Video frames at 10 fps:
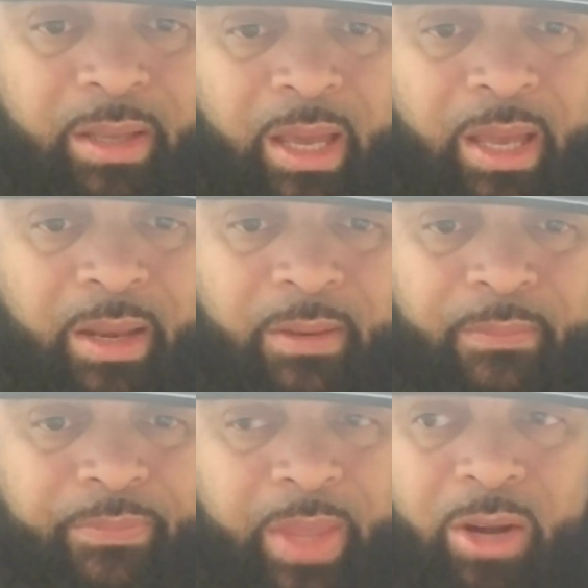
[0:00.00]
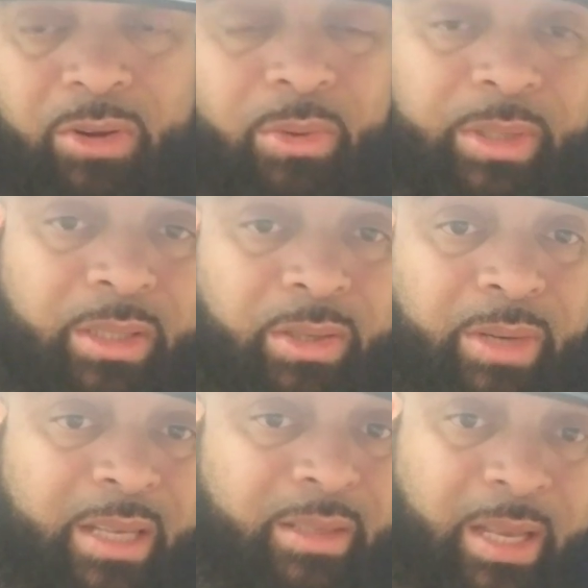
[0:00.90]
and they don't know what to do.
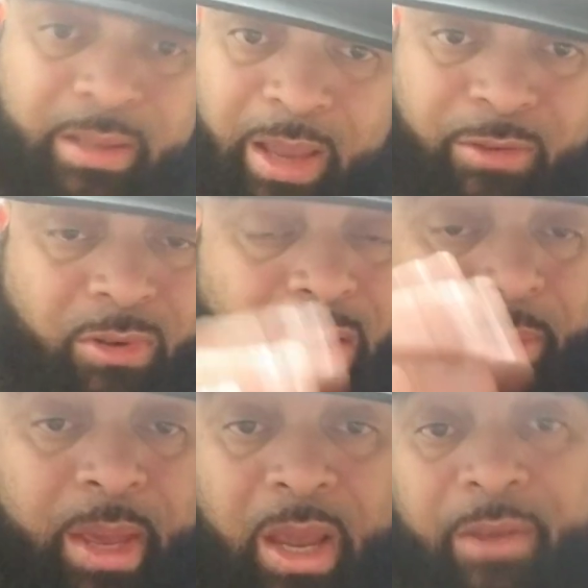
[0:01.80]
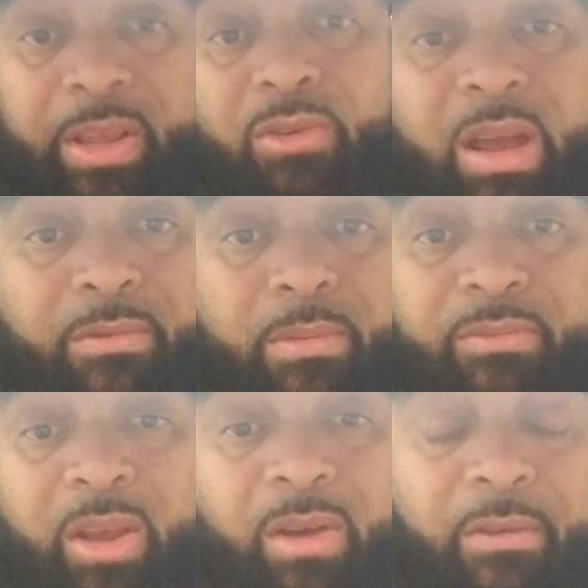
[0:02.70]
They grow up. If they don't
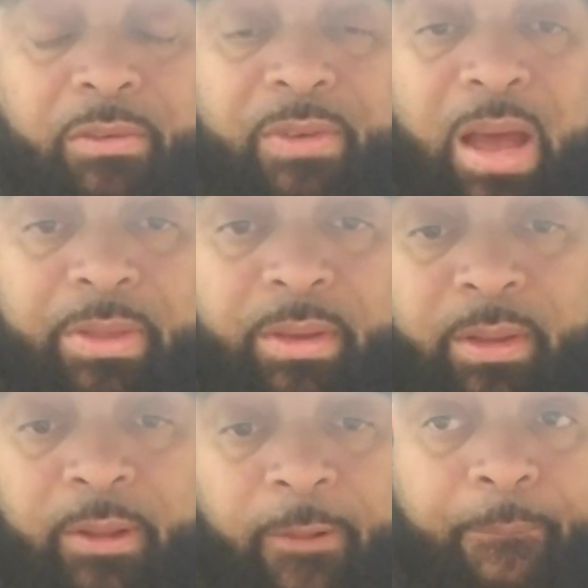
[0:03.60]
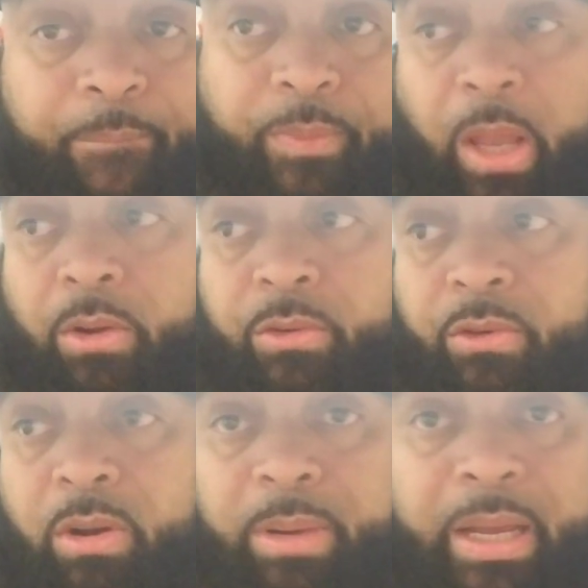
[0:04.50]
have a father, they gonna
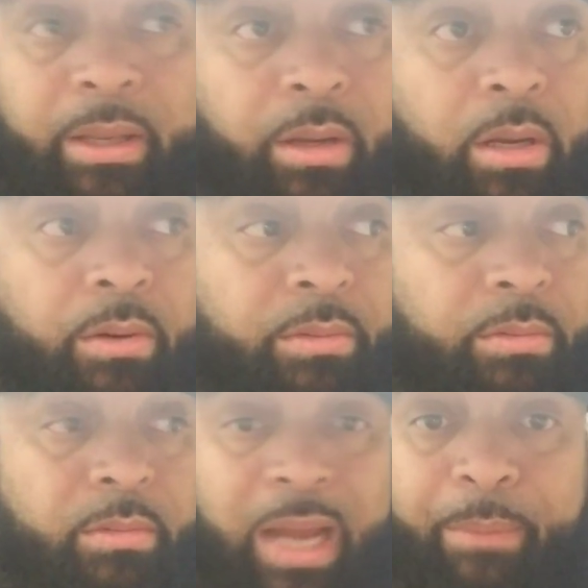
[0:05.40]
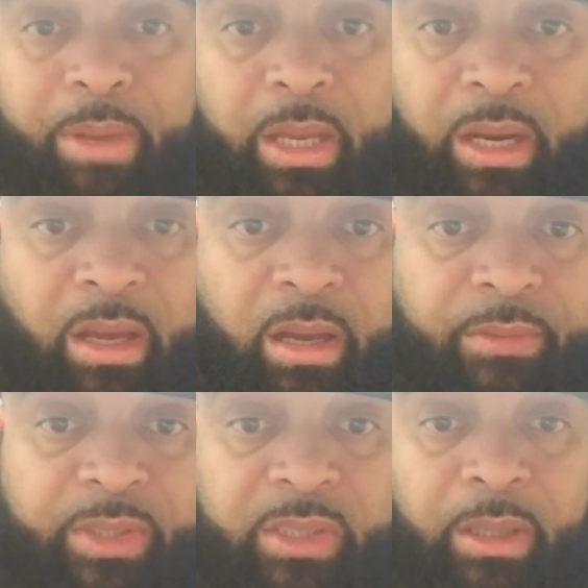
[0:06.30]
grow up like, you know, not being
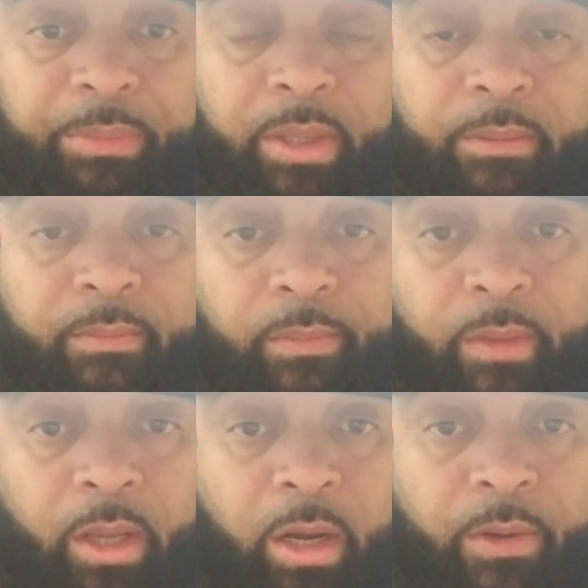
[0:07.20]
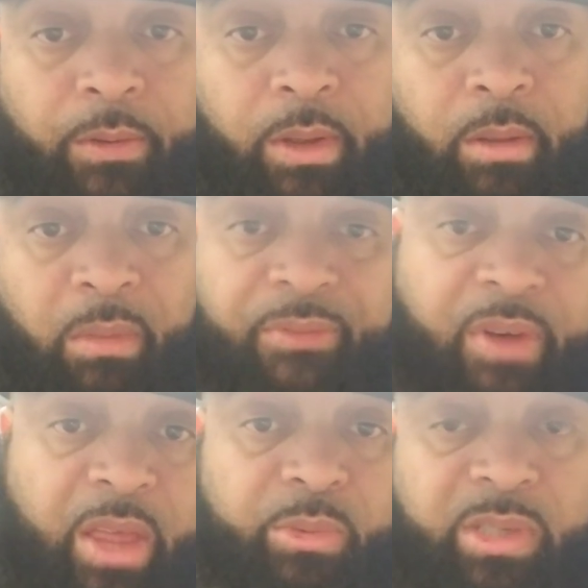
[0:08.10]
loved or something. You know, my
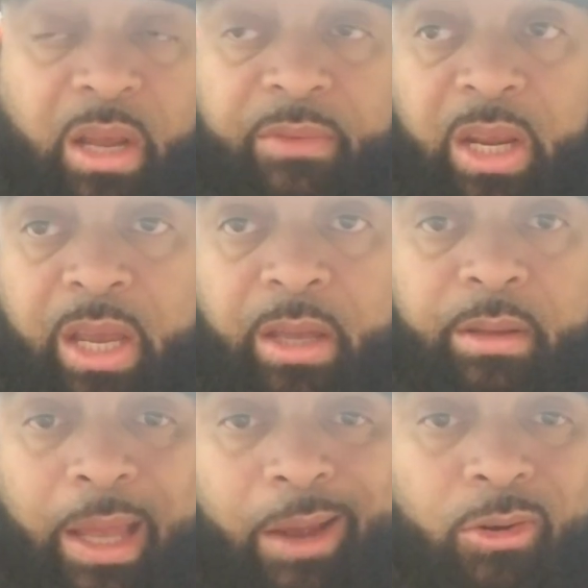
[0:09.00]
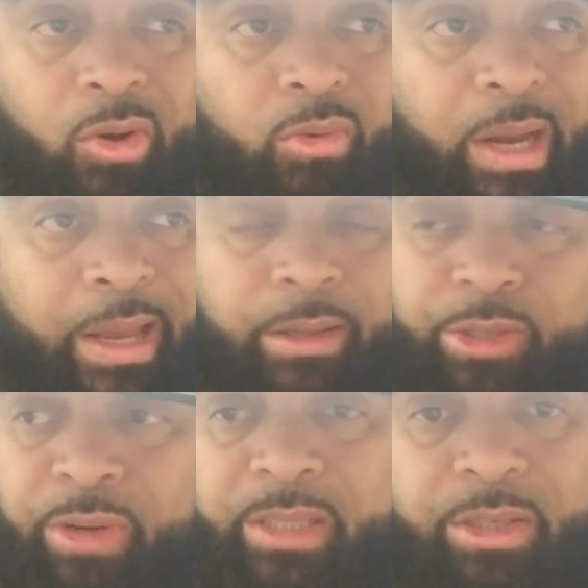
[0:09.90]
father was never there. They gonna go like straight to